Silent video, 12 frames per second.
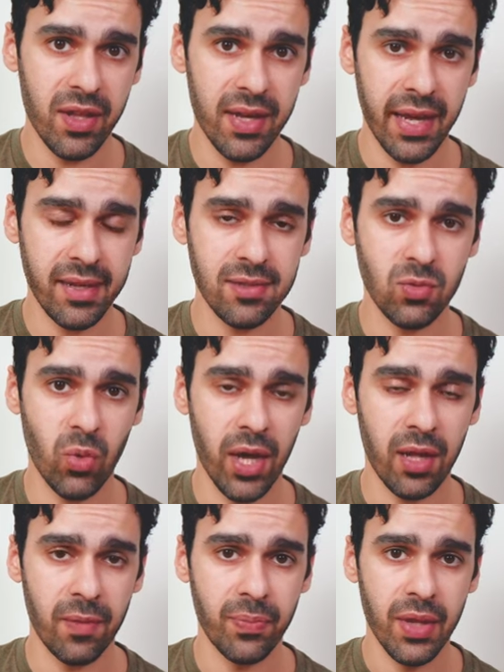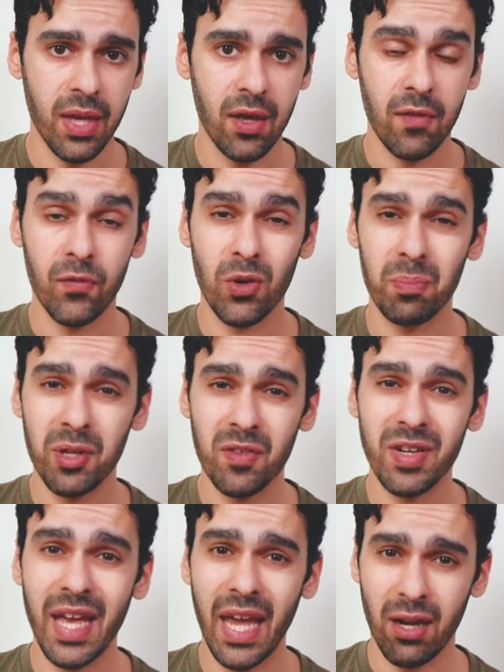the neck as well for a bit
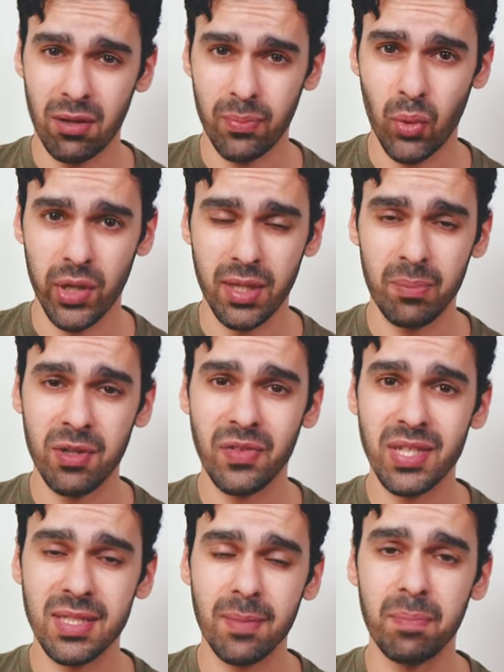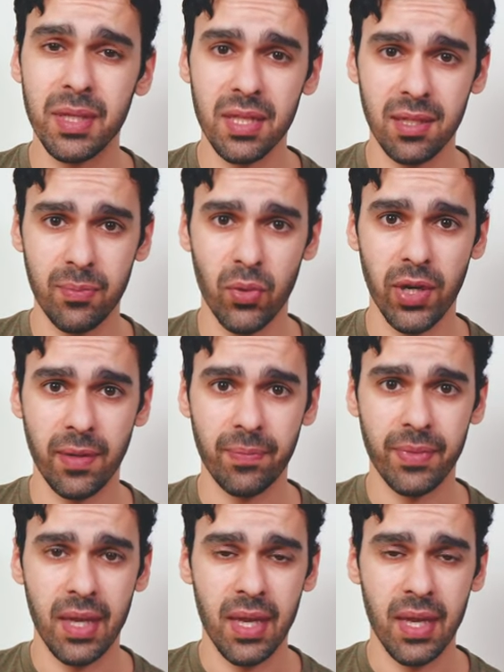of an anchor point, a bit of a stability point.